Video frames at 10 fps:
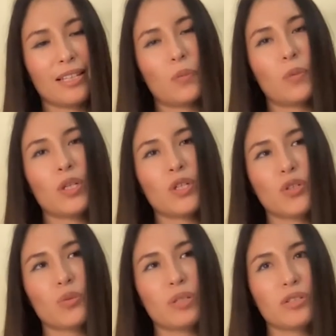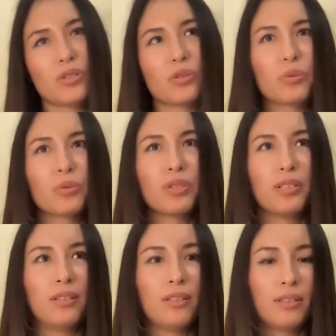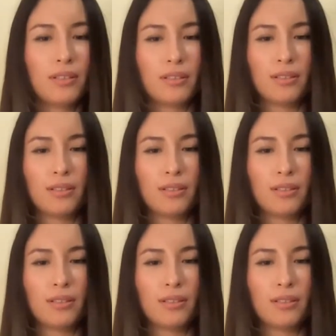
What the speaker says: Like, what do you do? What is your routine?